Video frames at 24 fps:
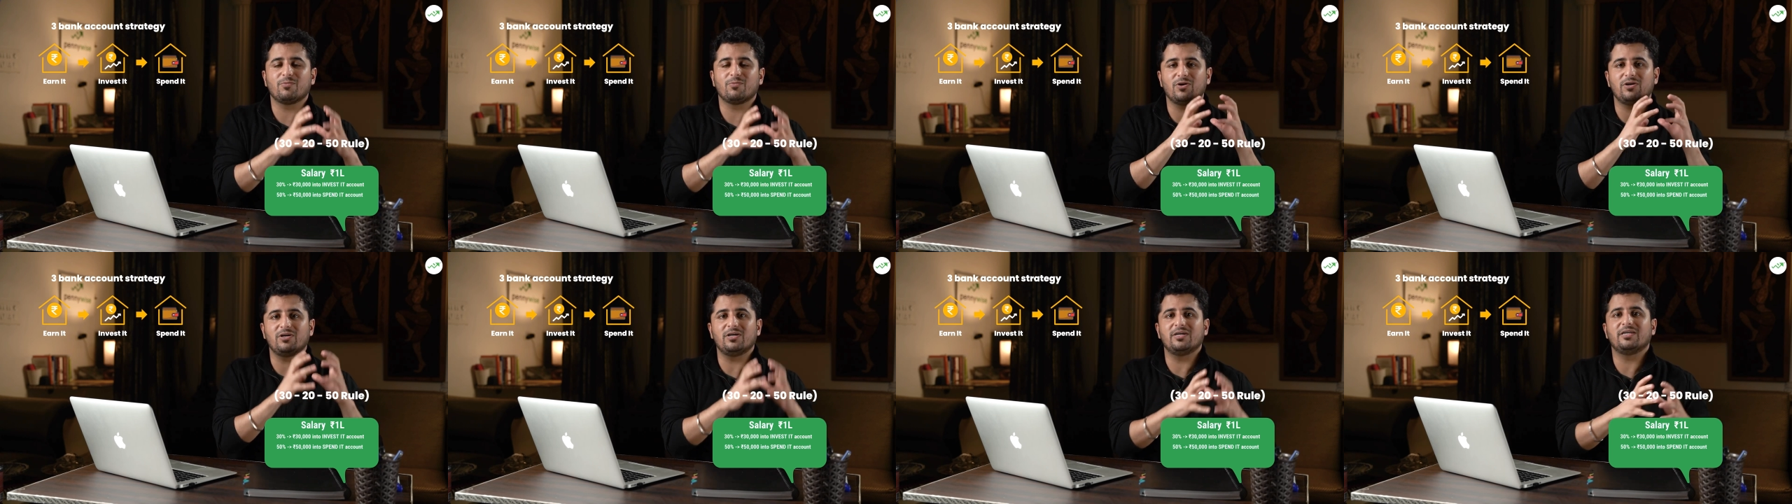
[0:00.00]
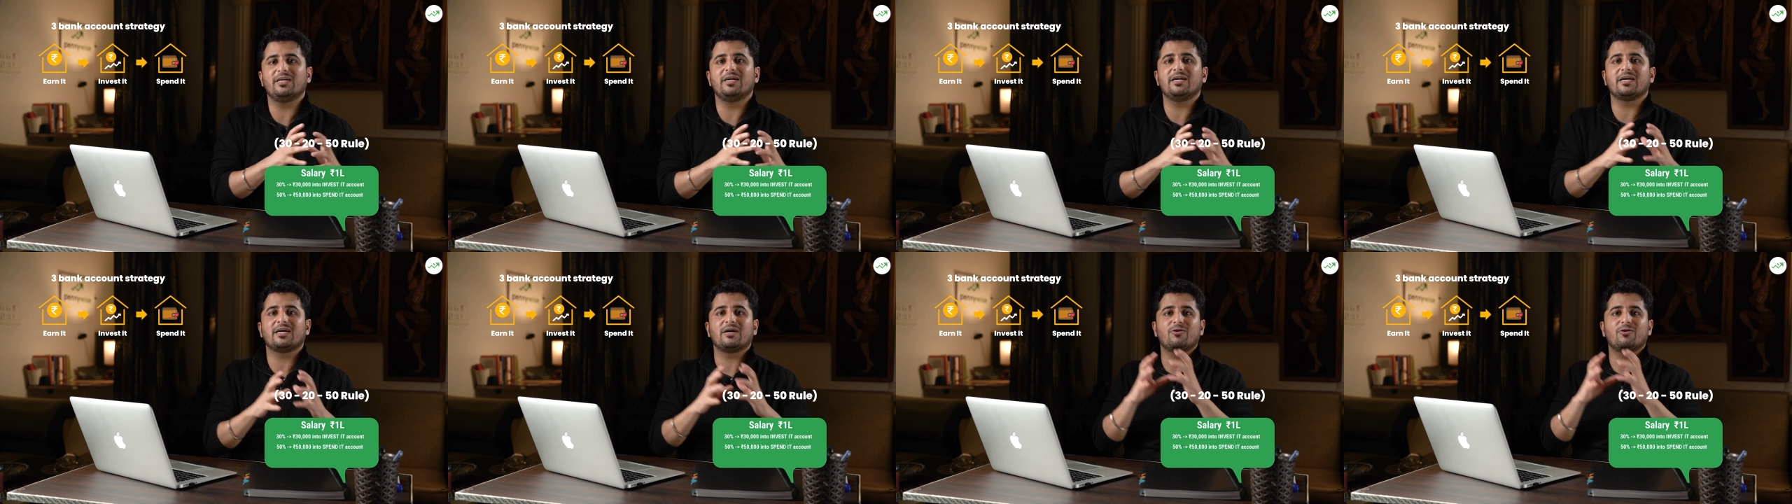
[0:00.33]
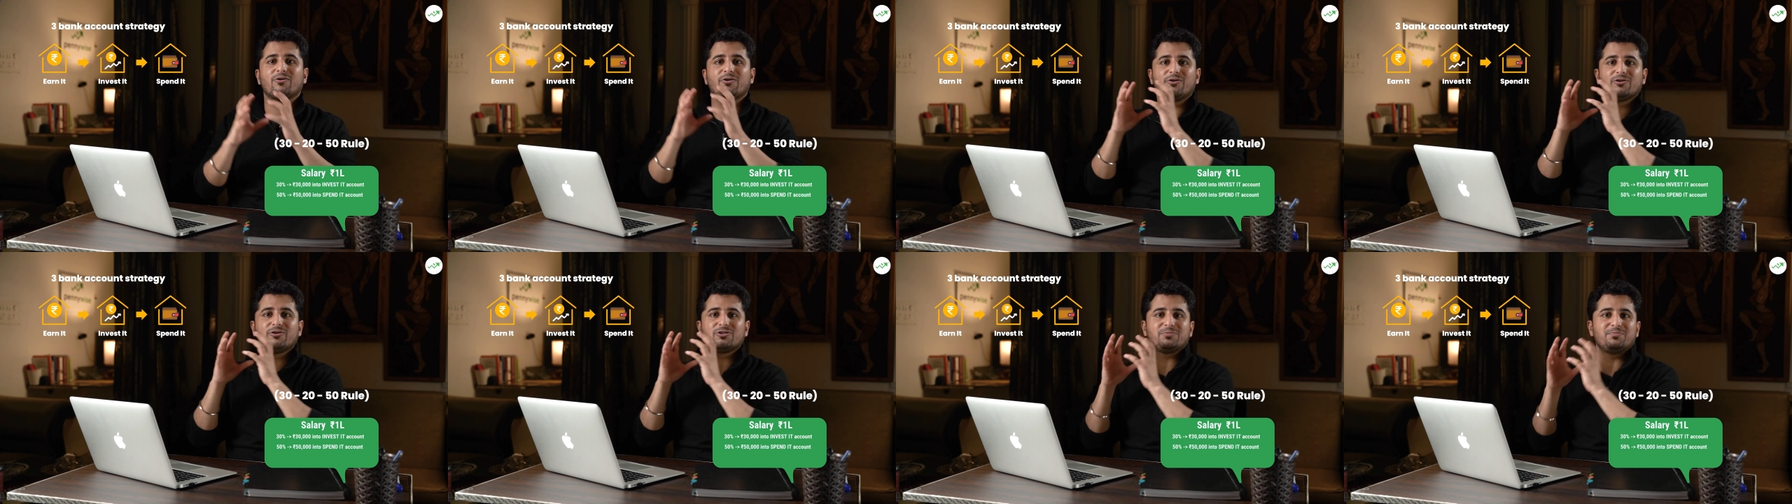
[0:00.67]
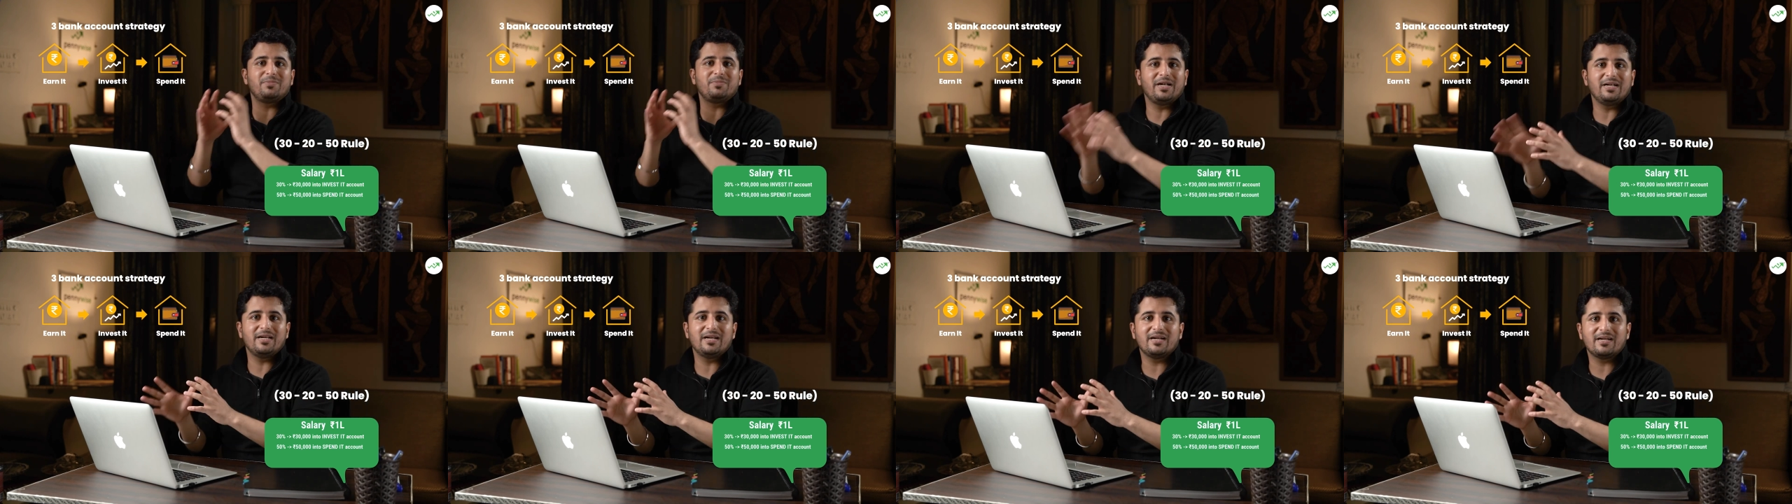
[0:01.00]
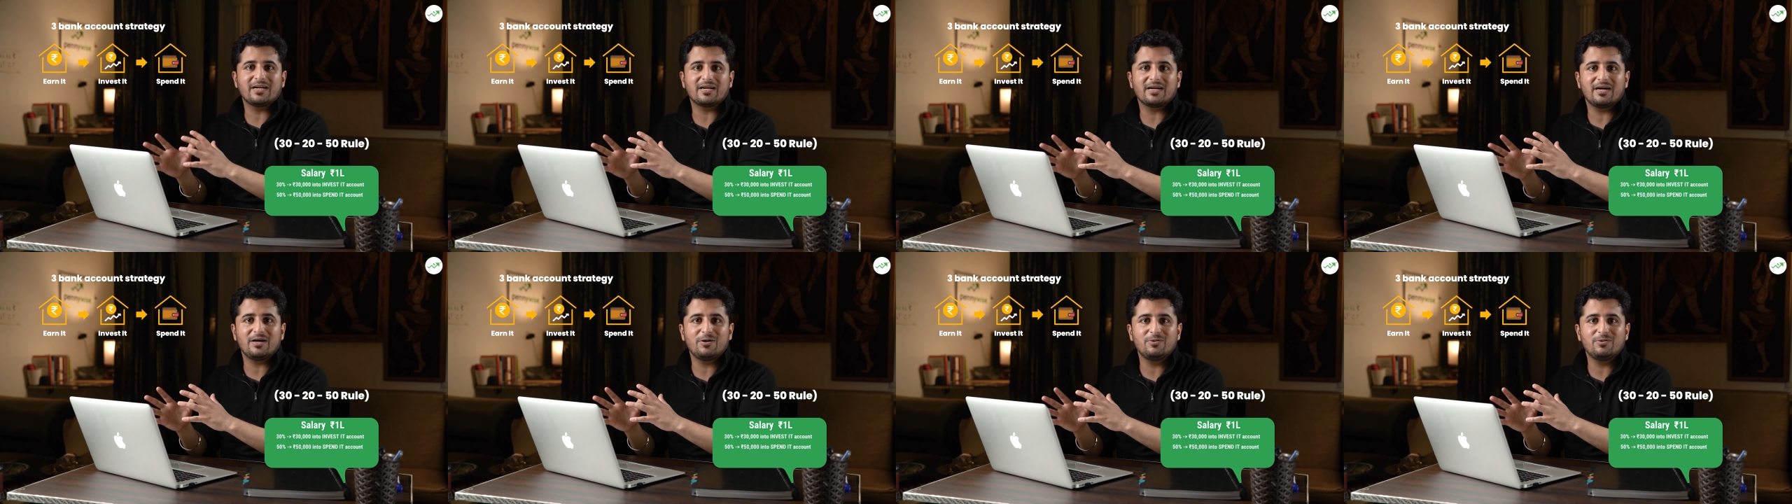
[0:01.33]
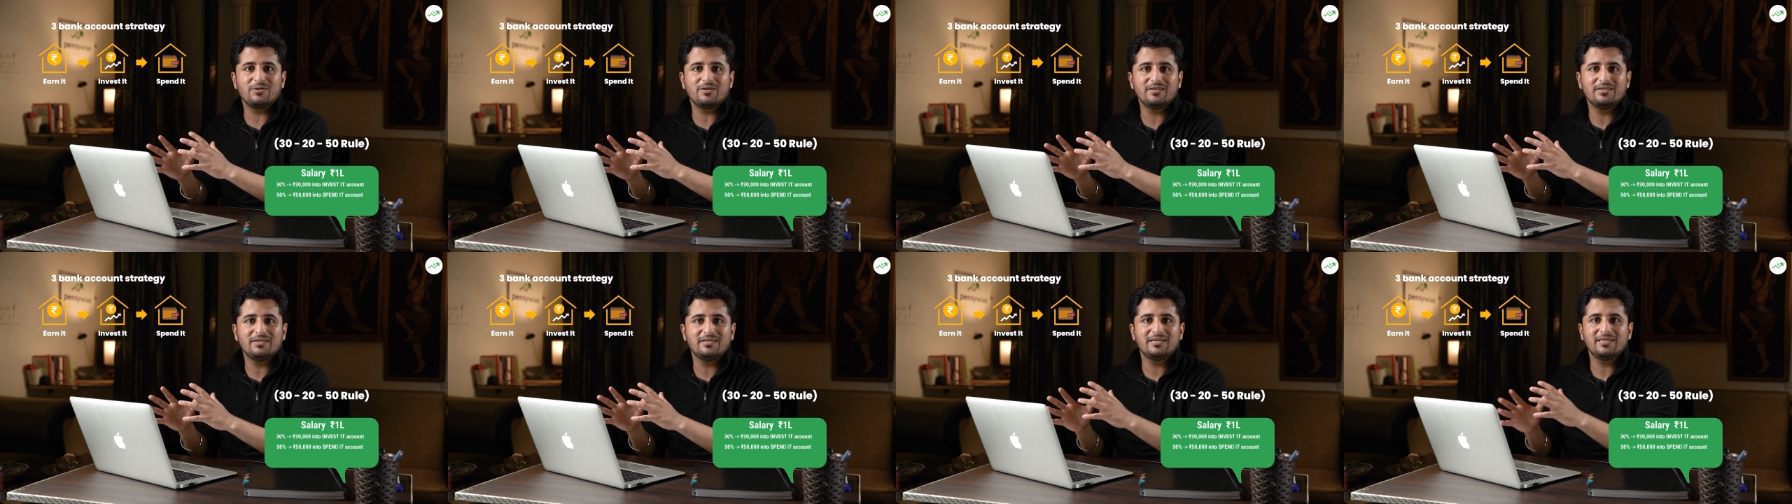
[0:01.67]
your earn it account to your spend it
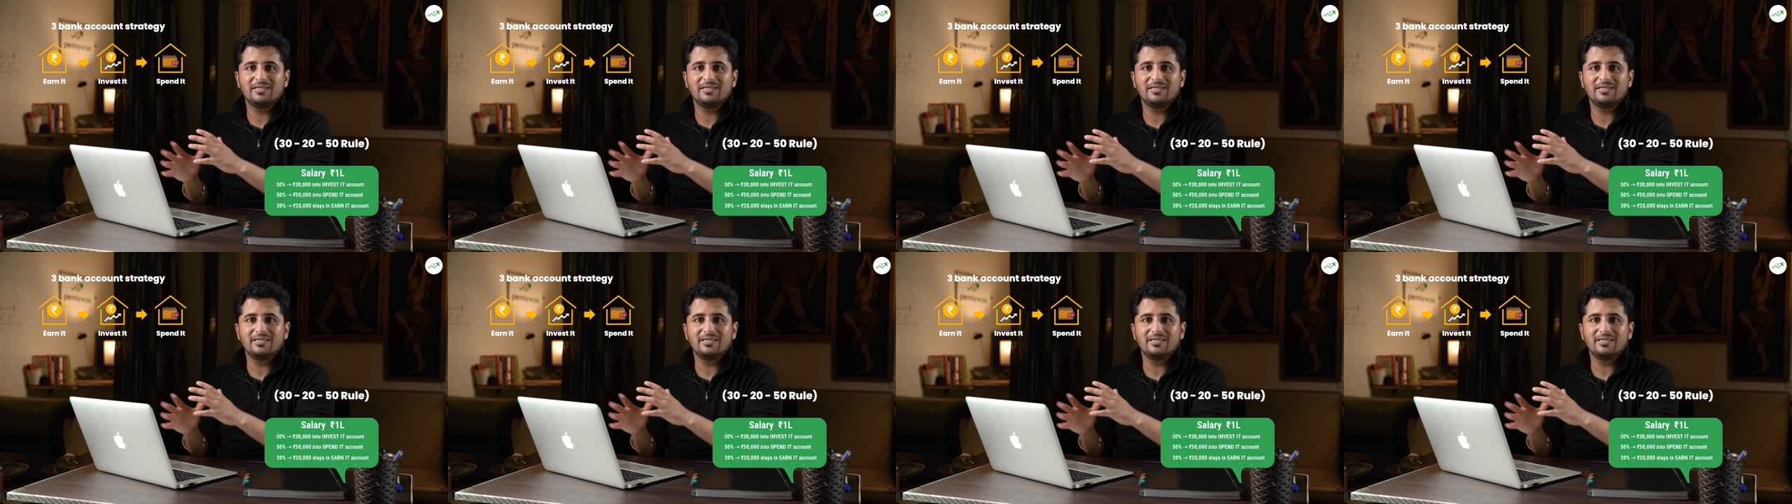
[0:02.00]
account.